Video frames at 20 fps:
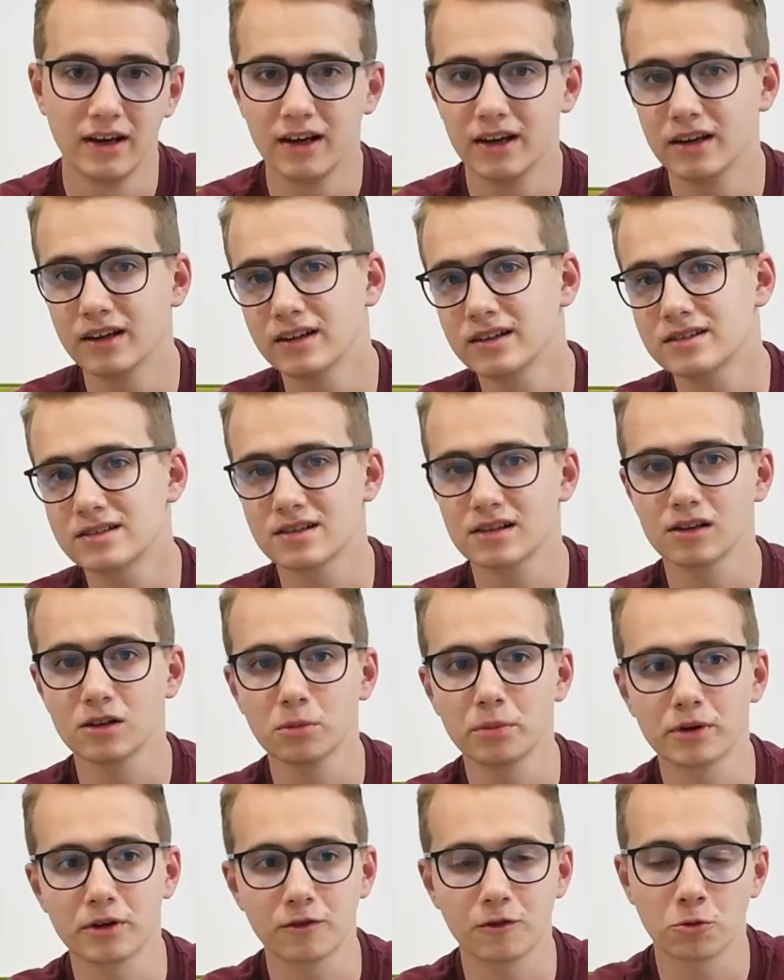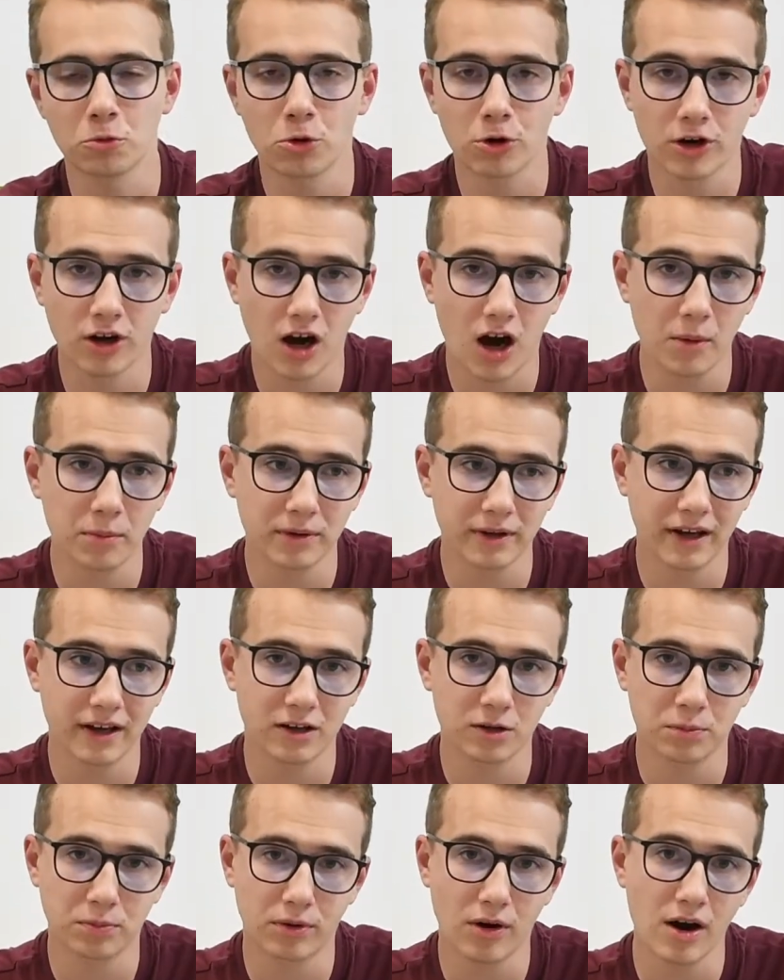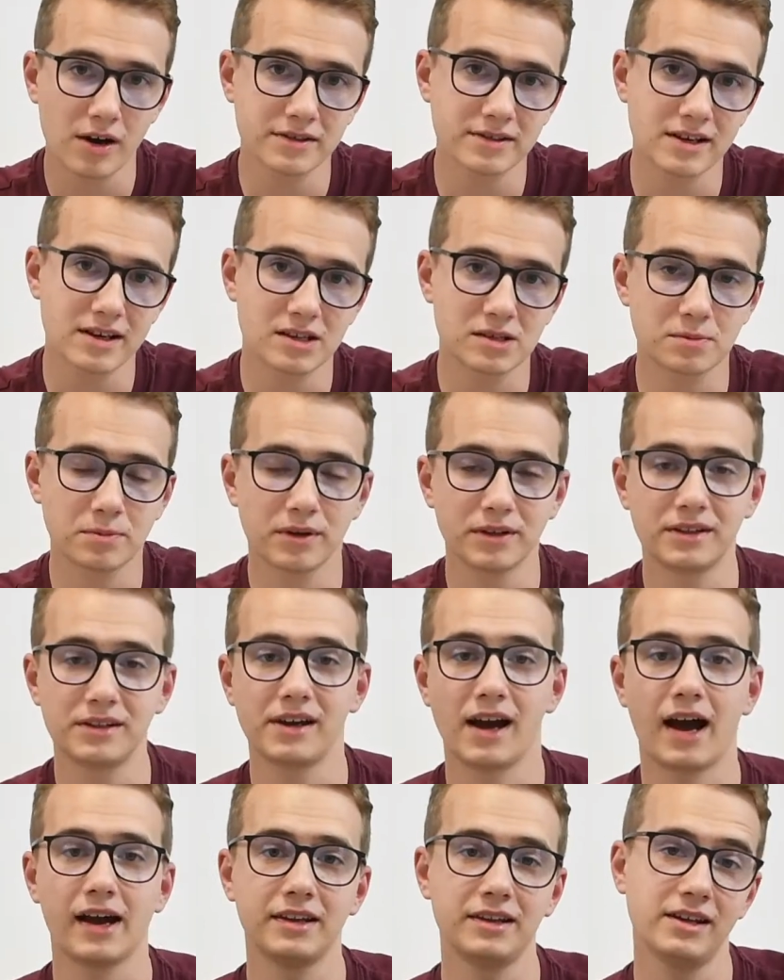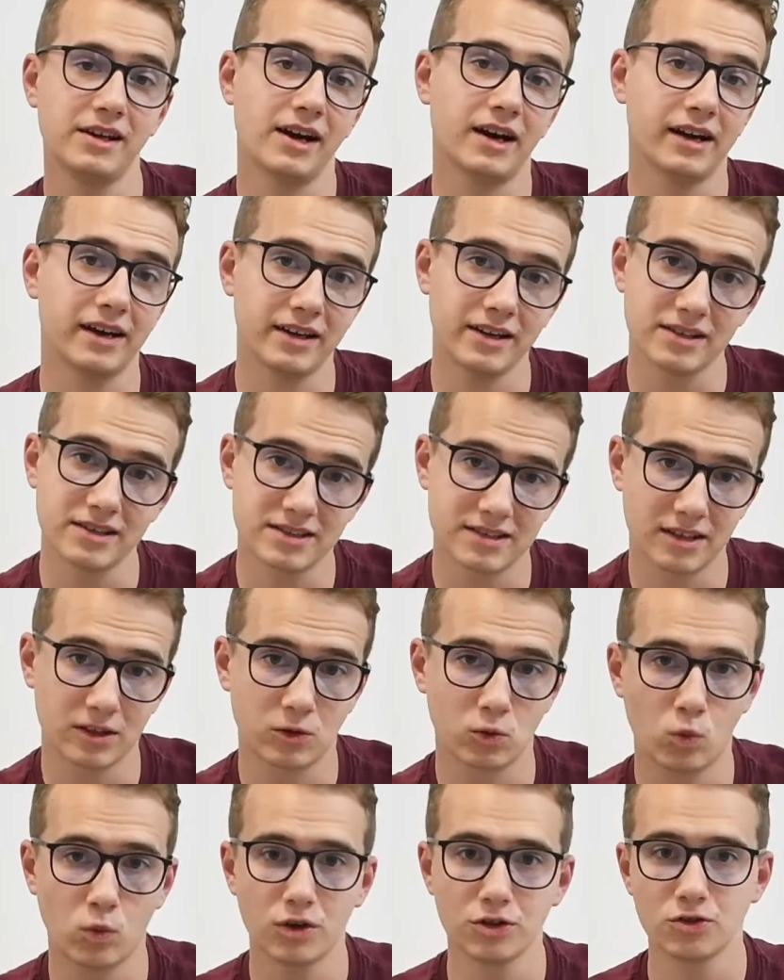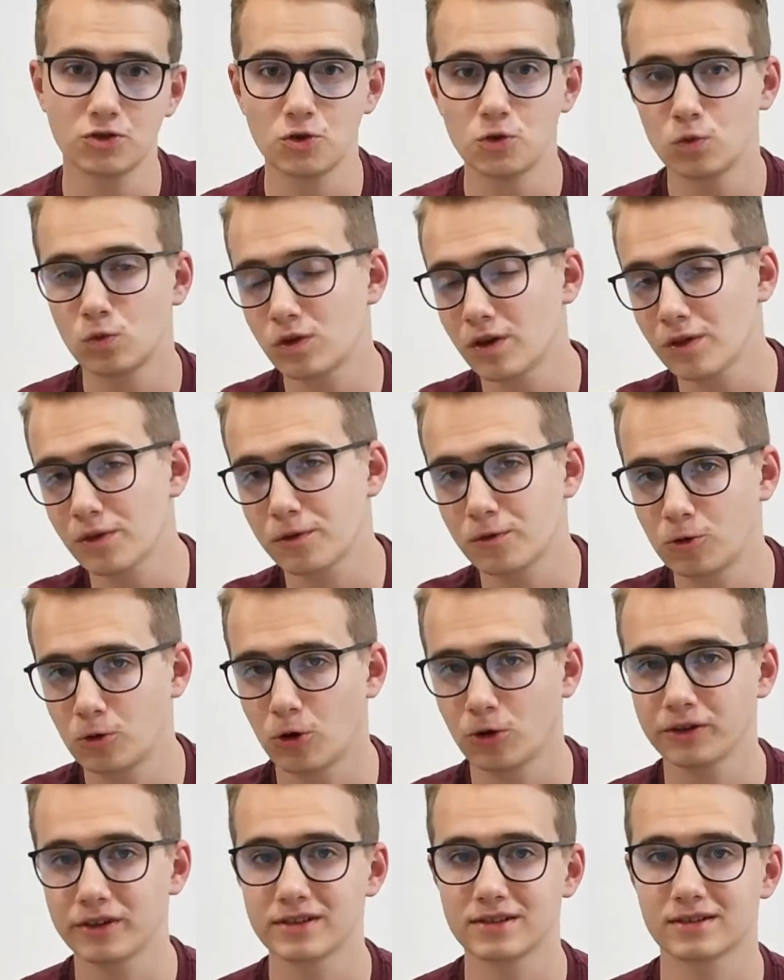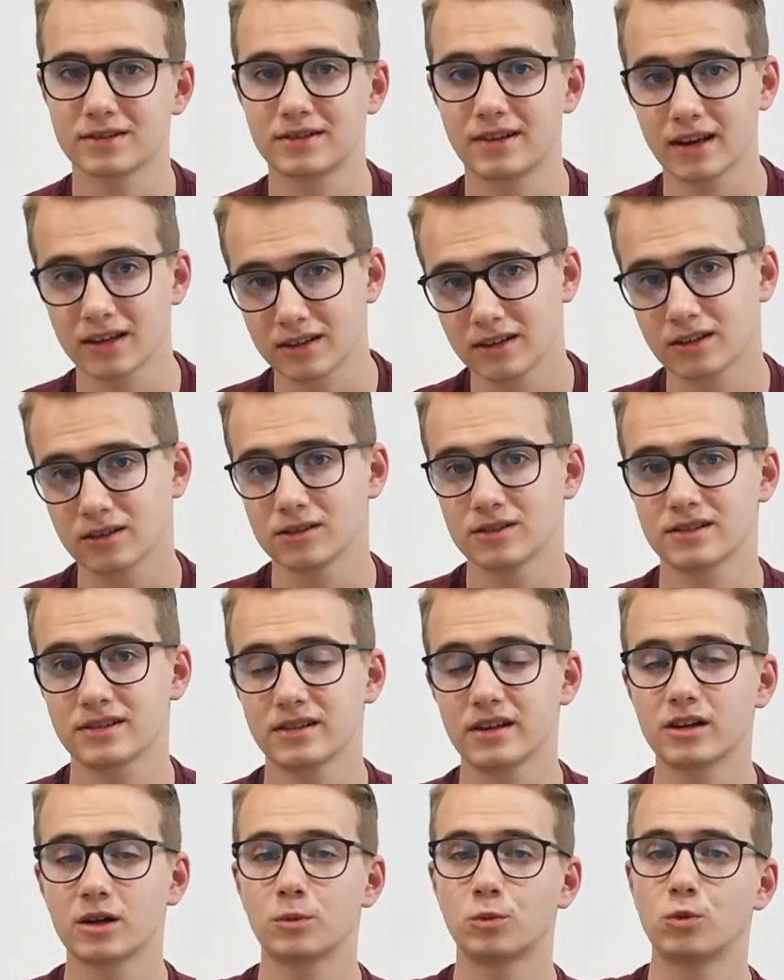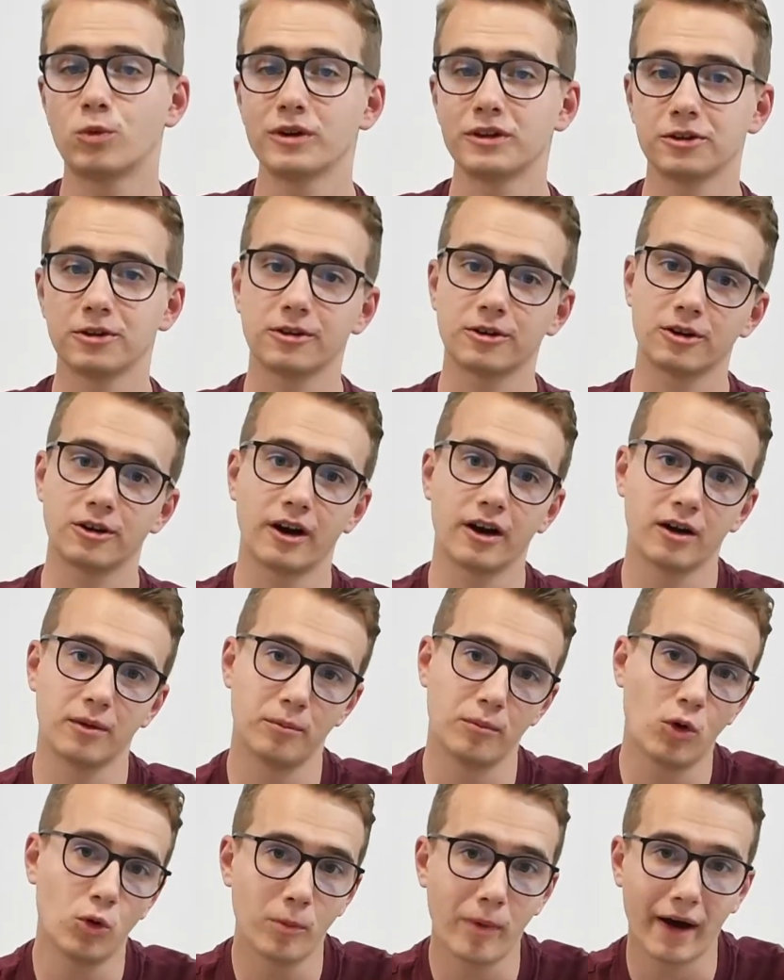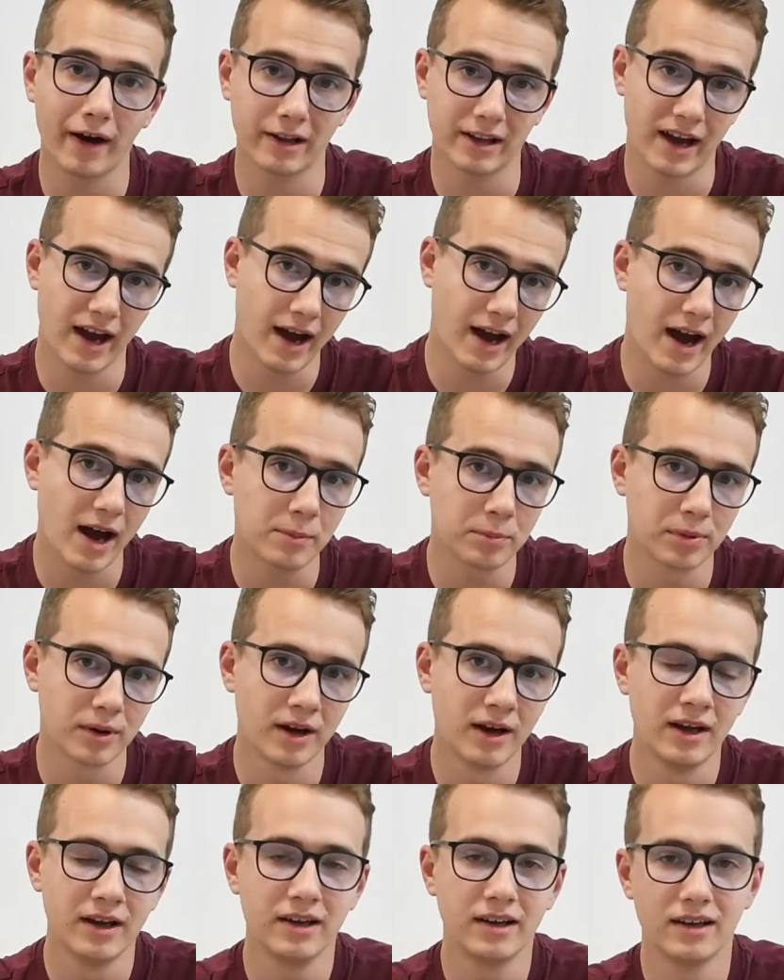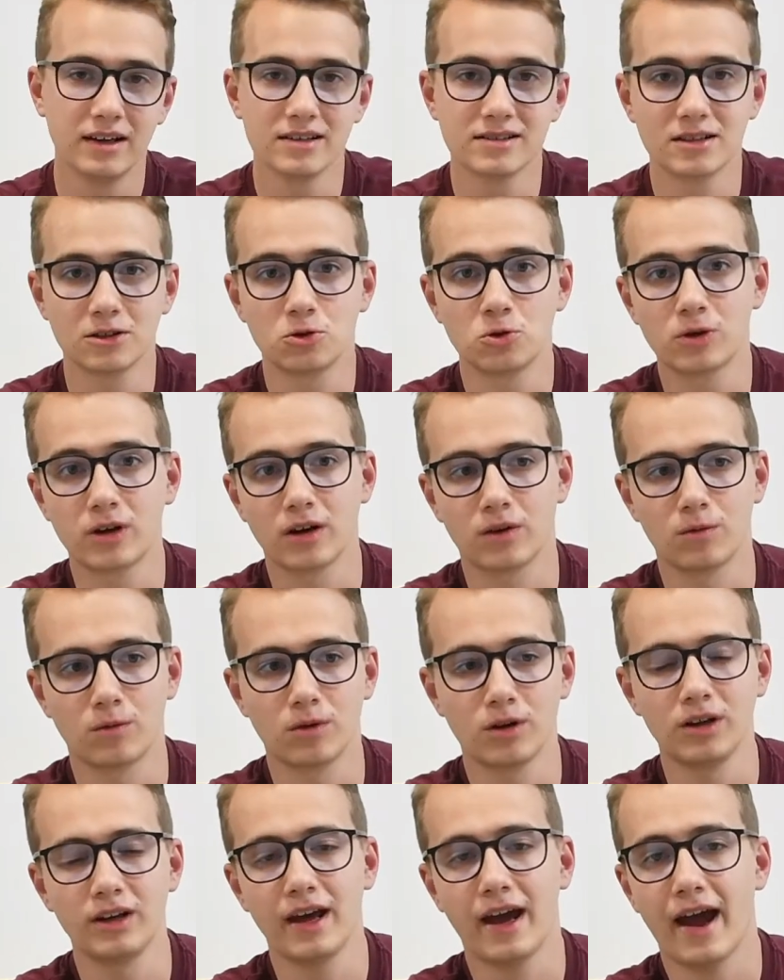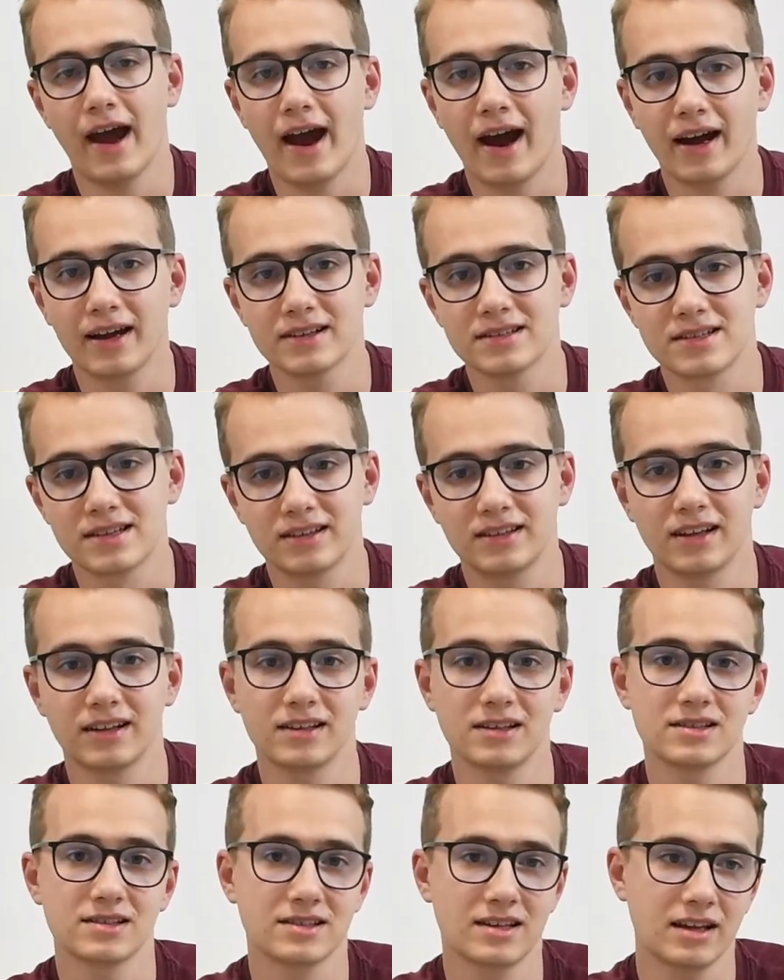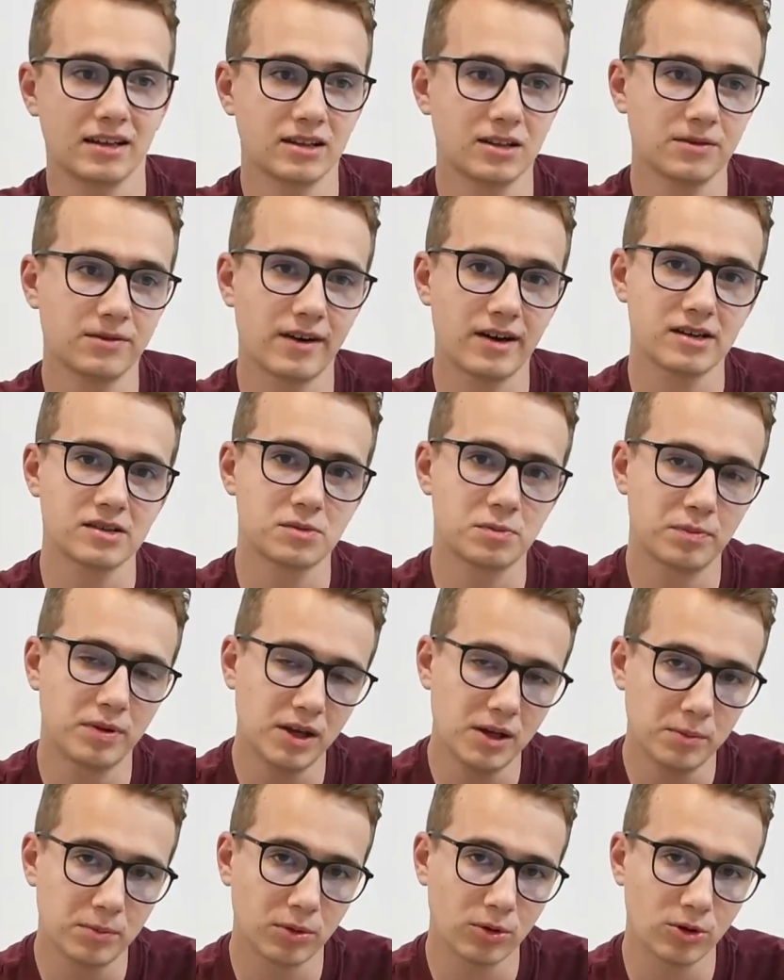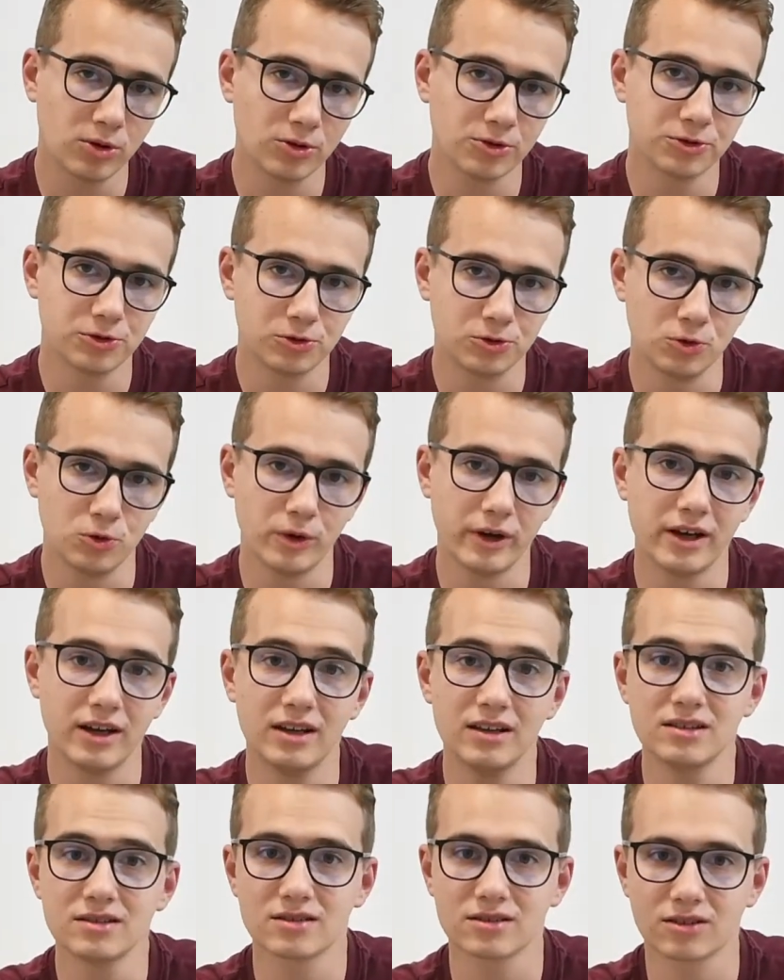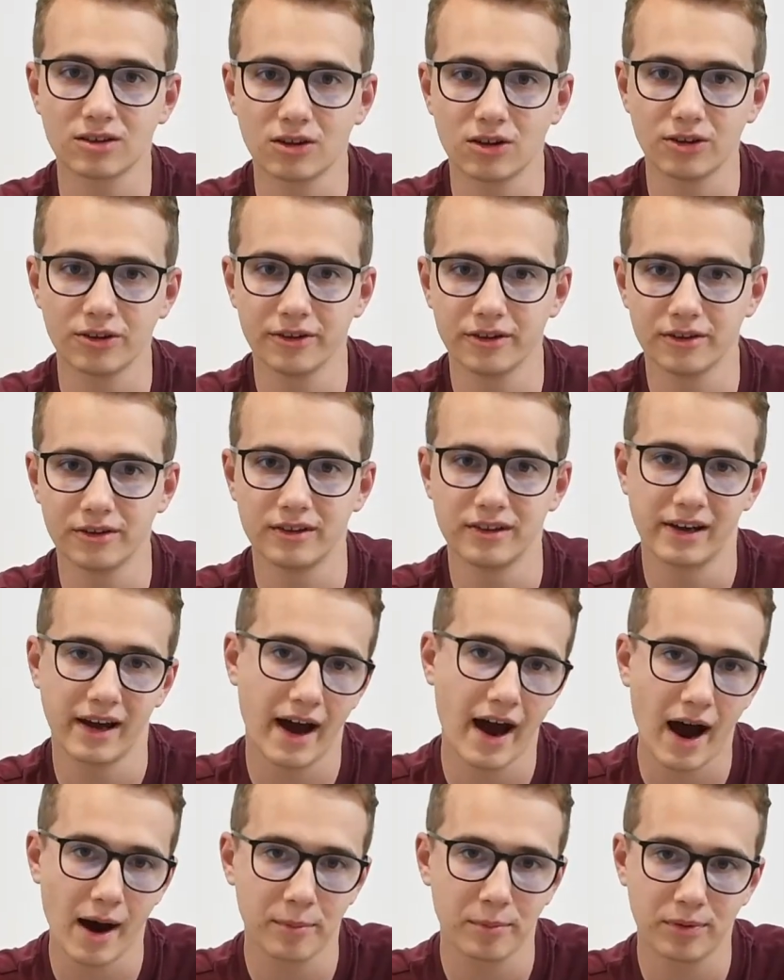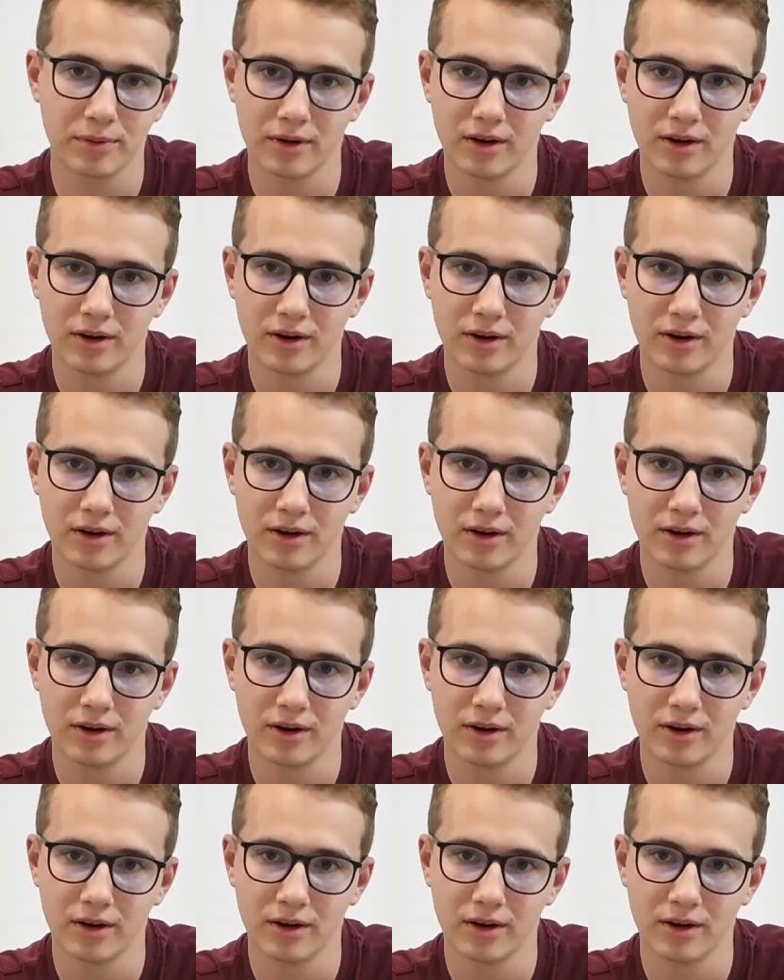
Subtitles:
It's a little bit of a more complicated process, but the idea is that once you run through all this technical setup with your mobile app, is that you can run ads that incentivize people to install the app